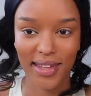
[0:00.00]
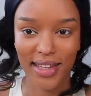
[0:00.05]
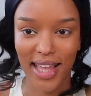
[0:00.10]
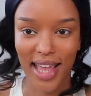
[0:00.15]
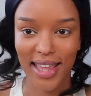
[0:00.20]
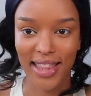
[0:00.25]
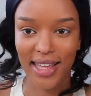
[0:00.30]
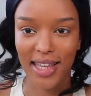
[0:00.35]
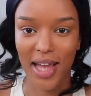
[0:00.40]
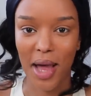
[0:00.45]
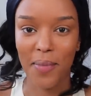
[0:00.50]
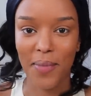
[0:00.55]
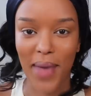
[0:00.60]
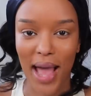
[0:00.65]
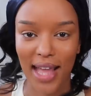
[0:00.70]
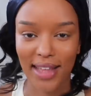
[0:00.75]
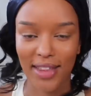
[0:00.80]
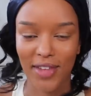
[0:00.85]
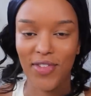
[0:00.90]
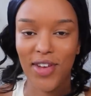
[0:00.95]
And then come
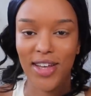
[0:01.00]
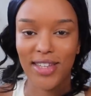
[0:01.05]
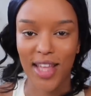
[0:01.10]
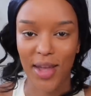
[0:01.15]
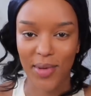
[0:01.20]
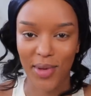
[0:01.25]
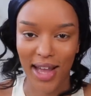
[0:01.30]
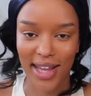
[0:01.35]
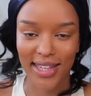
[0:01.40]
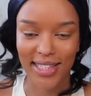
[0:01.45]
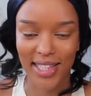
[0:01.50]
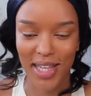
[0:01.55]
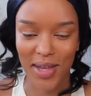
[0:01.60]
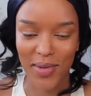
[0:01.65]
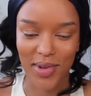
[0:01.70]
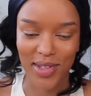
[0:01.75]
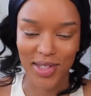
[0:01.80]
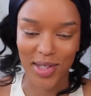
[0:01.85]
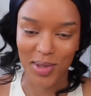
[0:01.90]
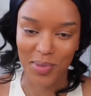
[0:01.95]
back. The first time you guys see
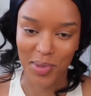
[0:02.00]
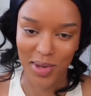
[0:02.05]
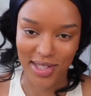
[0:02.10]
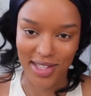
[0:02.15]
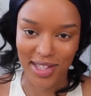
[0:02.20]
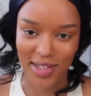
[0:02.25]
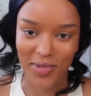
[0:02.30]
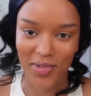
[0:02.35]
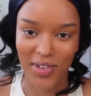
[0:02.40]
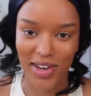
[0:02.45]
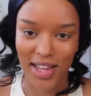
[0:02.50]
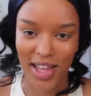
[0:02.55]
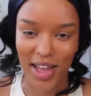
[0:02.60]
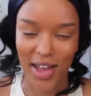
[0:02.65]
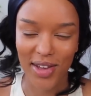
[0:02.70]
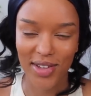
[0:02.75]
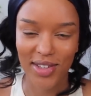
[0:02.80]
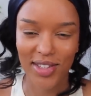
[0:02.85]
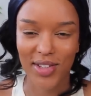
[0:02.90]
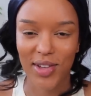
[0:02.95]
me, is a sponsored
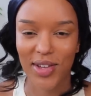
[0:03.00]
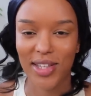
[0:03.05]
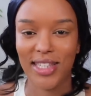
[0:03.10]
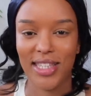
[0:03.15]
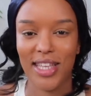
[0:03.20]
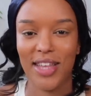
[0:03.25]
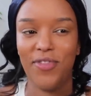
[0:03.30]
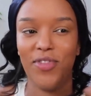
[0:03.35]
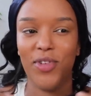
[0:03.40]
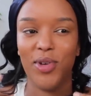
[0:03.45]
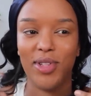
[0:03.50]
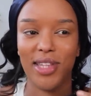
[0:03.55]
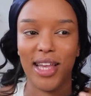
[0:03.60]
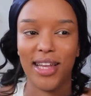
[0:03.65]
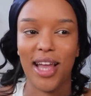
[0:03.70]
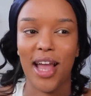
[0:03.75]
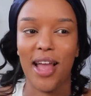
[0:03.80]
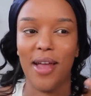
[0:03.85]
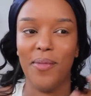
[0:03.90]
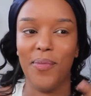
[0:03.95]
video, so it feels
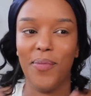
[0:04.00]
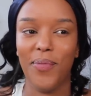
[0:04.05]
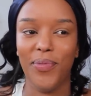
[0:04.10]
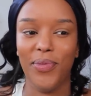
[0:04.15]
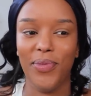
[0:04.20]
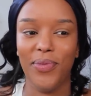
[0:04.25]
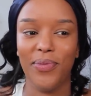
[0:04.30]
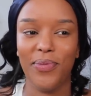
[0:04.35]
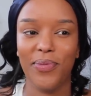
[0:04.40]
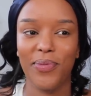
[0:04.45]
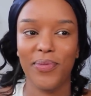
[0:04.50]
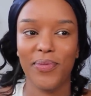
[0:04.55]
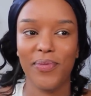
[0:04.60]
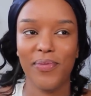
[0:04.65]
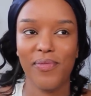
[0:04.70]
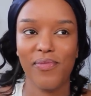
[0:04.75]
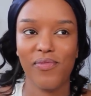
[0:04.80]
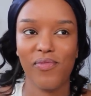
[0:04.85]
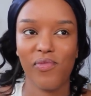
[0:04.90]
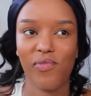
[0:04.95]
like I'm,
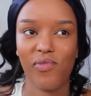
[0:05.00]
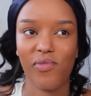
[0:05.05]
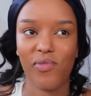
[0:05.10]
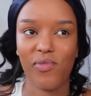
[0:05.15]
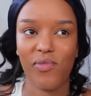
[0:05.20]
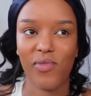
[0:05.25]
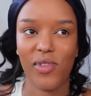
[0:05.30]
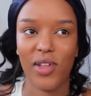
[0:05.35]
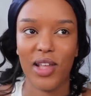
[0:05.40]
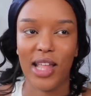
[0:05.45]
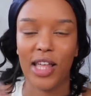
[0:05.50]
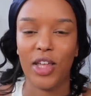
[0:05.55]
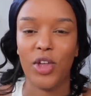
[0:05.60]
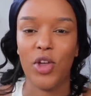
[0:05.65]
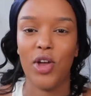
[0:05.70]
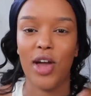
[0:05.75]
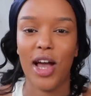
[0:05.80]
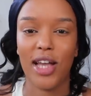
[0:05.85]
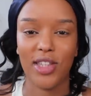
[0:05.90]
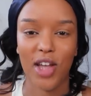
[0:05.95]
like
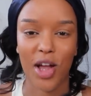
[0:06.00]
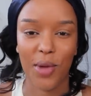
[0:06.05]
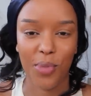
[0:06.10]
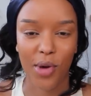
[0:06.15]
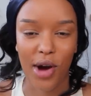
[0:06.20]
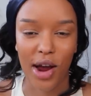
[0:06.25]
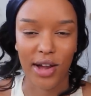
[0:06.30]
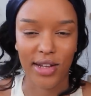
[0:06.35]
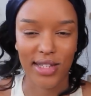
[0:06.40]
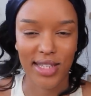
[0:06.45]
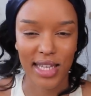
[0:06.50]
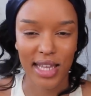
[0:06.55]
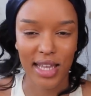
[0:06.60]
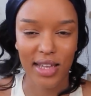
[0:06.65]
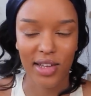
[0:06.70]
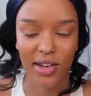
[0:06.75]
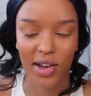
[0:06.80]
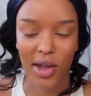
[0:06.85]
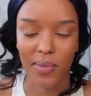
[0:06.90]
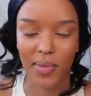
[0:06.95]
you guys aren't priority,
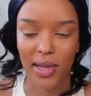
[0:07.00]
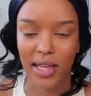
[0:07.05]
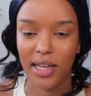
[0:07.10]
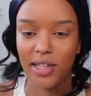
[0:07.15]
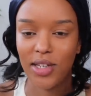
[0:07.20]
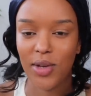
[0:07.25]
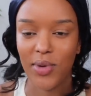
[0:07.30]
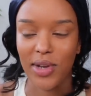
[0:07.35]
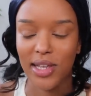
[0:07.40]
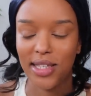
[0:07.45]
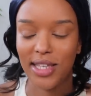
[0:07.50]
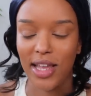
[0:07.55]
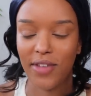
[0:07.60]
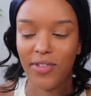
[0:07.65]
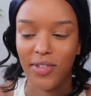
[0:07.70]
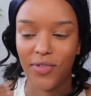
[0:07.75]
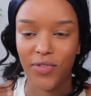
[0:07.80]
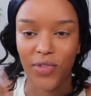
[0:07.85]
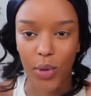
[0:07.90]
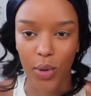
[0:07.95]
you know what I mean? I don't want it to
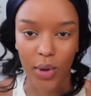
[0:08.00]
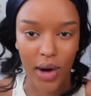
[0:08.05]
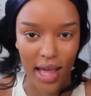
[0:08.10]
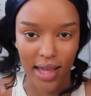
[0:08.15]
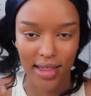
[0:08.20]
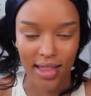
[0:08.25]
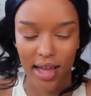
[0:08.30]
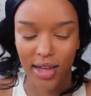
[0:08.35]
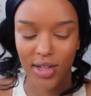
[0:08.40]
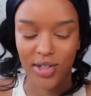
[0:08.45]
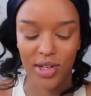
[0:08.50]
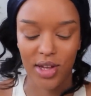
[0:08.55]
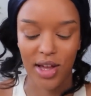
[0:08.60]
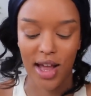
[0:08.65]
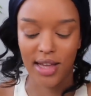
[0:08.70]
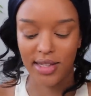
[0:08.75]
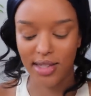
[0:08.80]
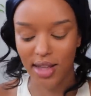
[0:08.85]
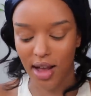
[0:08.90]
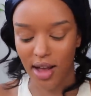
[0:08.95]
ever feel like that because you
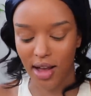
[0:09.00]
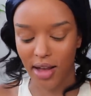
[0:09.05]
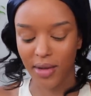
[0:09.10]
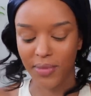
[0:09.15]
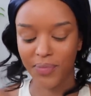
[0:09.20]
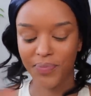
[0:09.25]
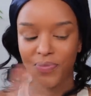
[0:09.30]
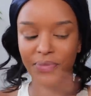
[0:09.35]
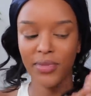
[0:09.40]
guys are.